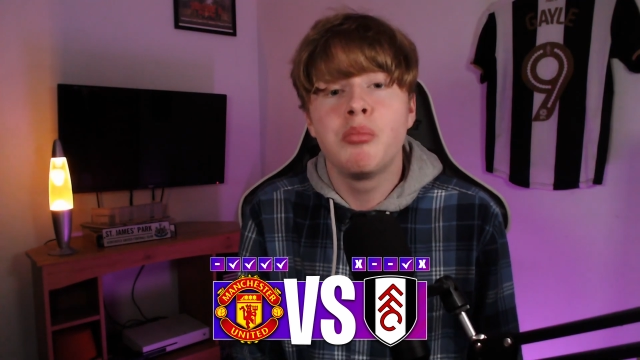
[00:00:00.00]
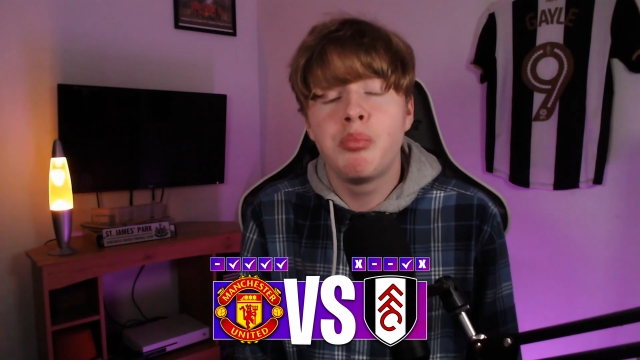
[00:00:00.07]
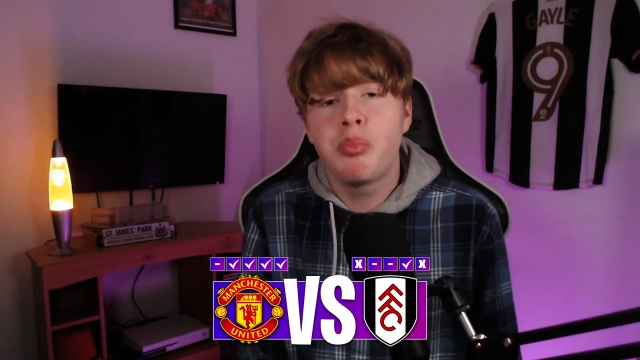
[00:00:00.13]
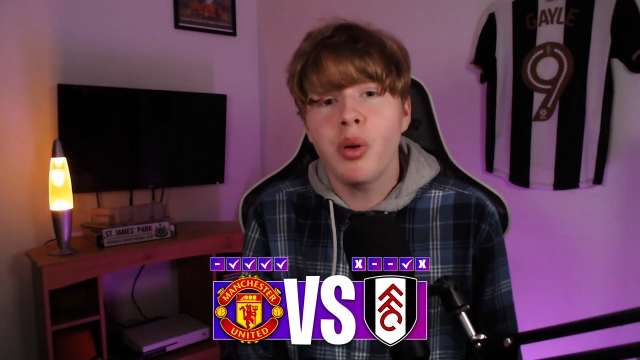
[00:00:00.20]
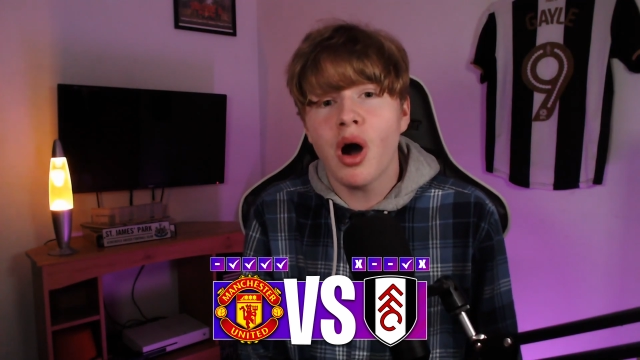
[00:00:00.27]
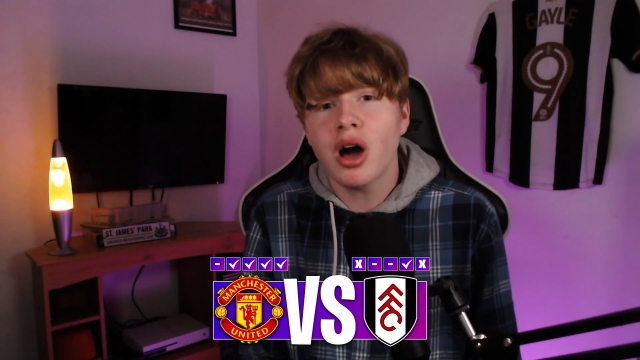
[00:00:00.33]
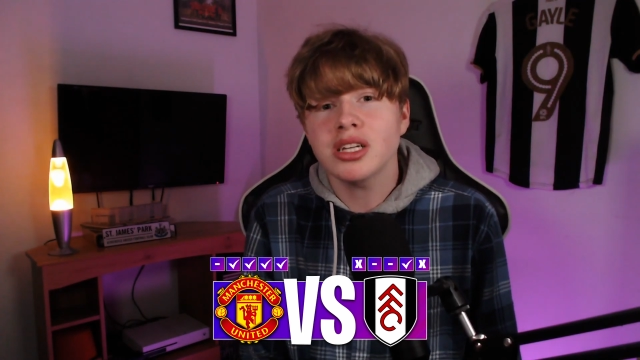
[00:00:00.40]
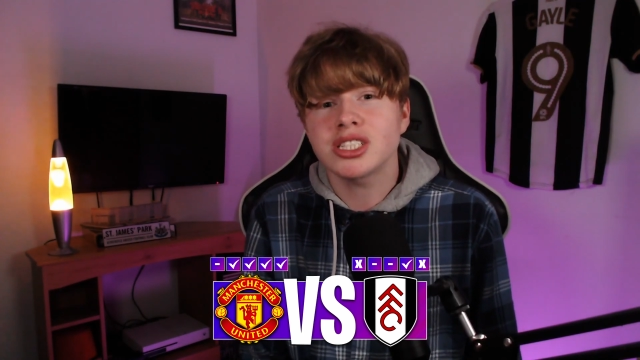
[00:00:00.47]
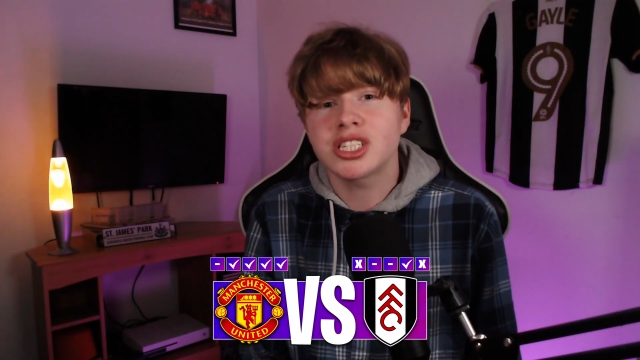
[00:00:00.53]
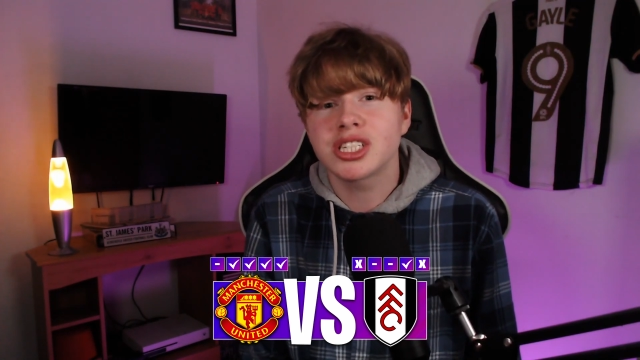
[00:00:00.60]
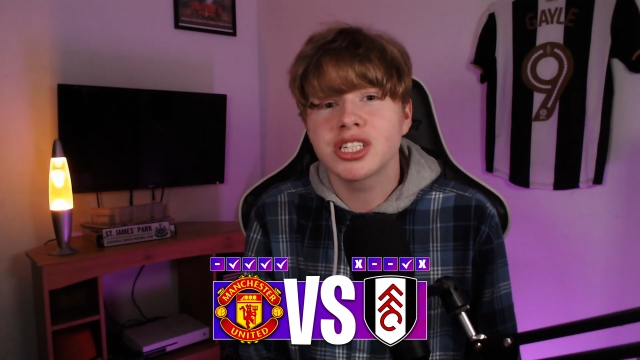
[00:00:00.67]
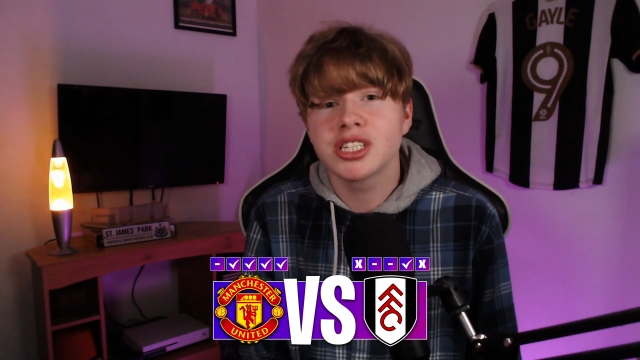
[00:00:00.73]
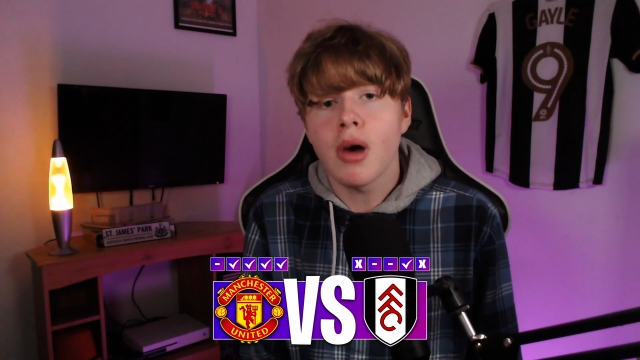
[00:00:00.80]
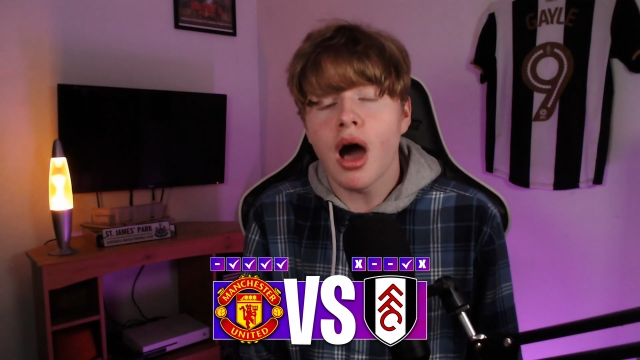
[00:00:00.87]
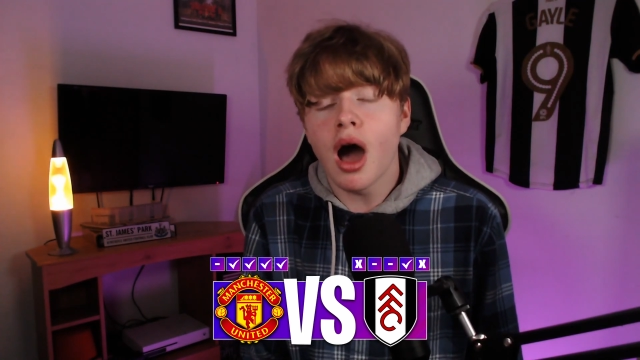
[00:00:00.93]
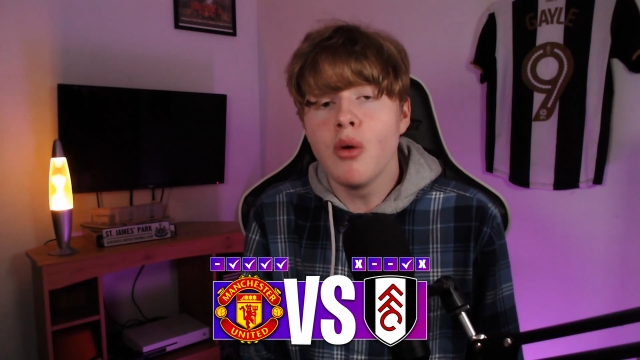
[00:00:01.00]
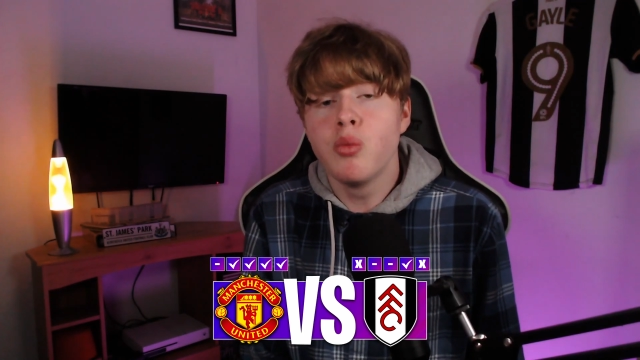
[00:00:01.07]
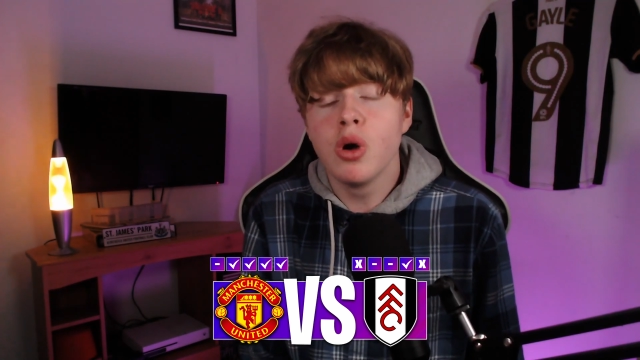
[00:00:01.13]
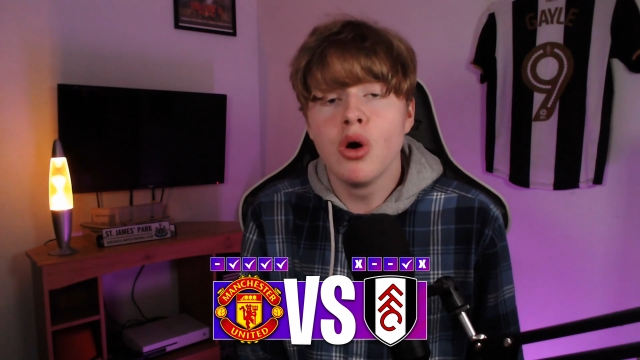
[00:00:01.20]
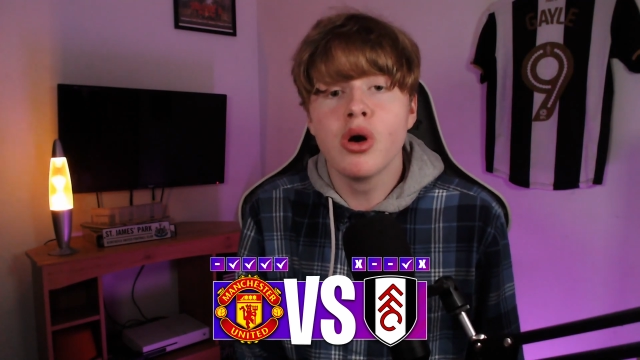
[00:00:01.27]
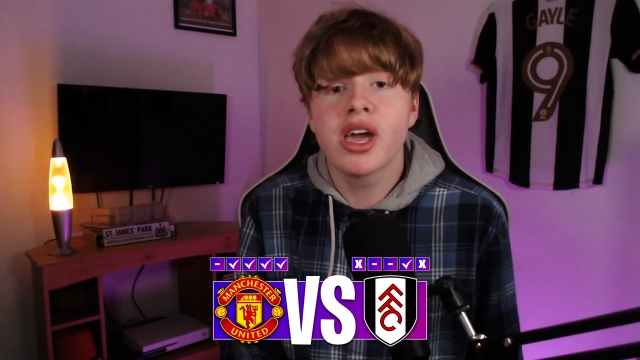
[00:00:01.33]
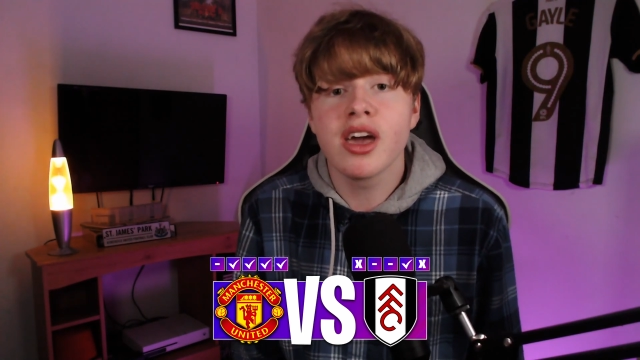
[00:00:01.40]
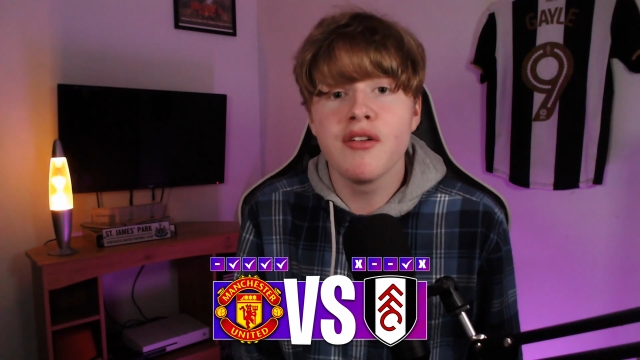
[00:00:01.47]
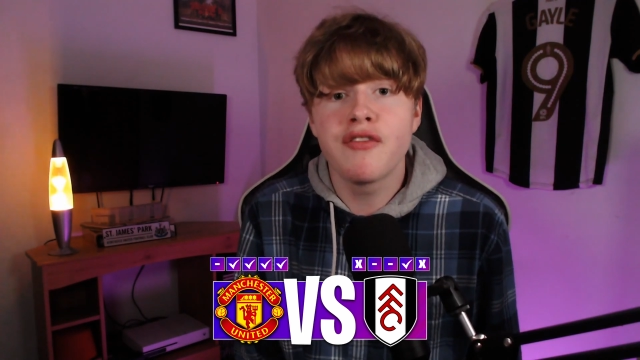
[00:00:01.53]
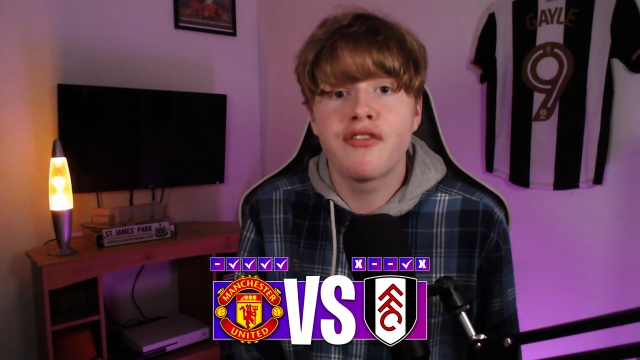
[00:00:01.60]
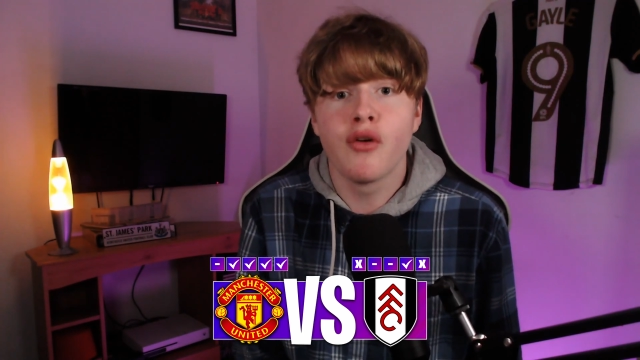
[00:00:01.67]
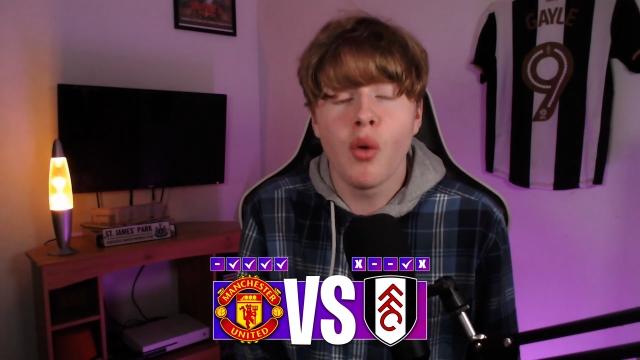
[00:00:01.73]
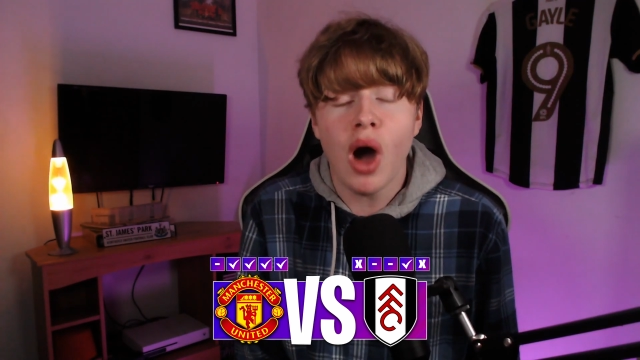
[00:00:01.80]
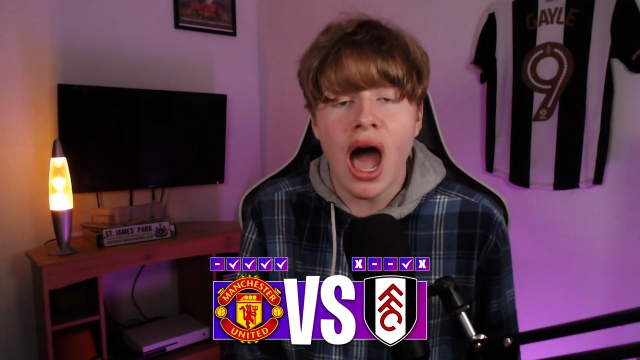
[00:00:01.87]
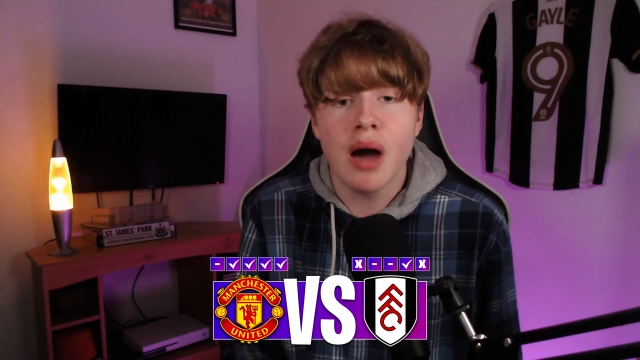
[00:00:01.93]
But I will give
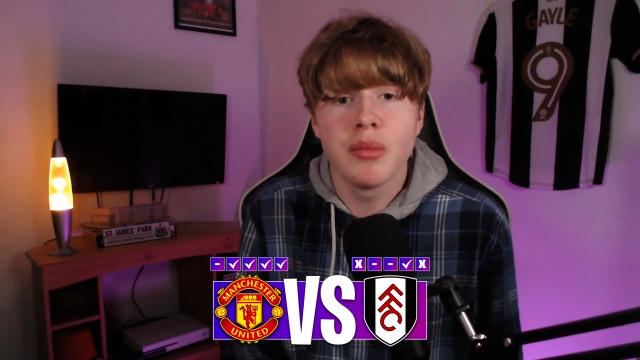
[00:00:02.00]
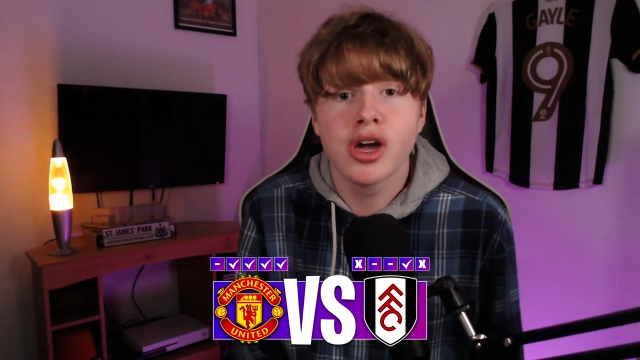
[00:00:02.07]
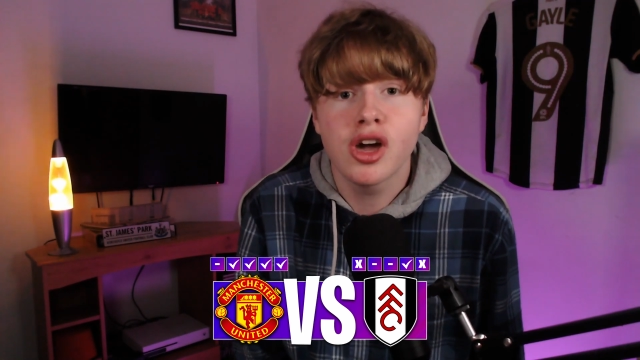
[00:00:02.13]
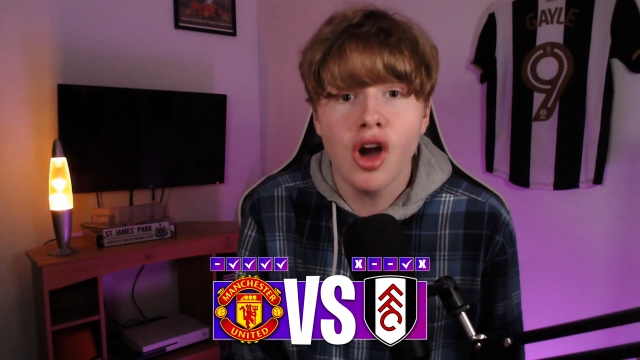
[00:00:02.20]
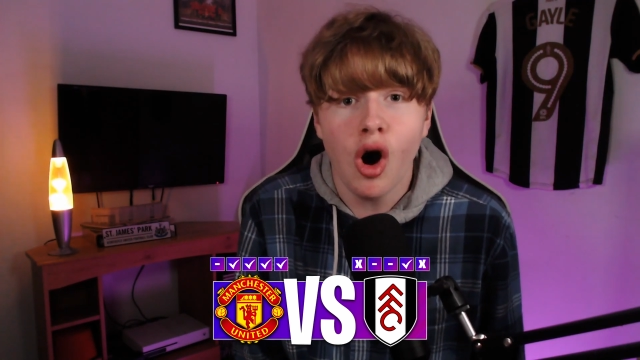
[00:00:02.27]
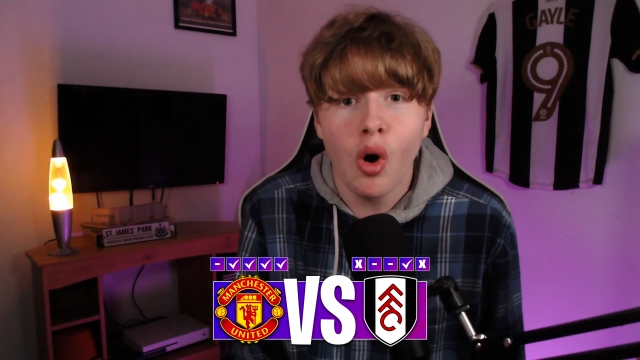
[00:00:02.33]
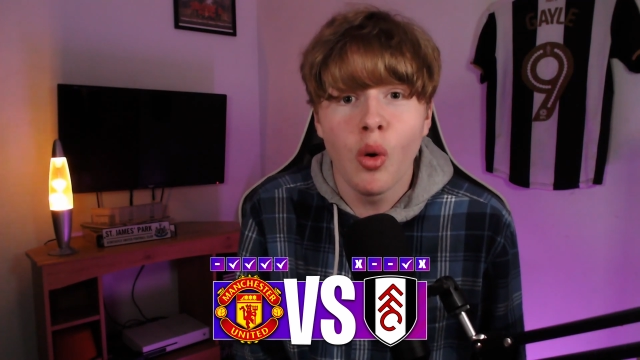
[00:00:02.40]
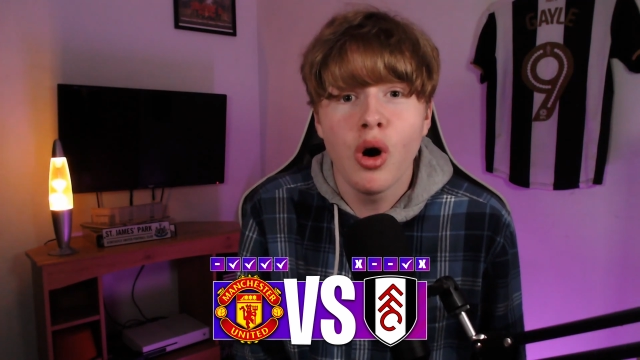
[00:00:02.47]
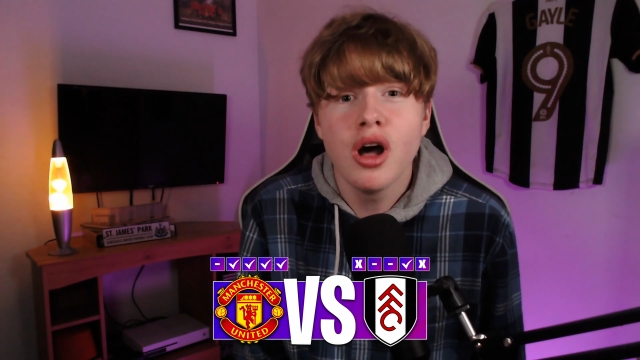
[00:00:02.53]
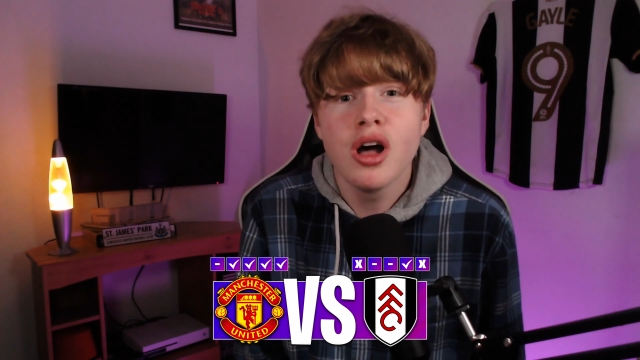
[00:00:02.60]
Fulham a goal,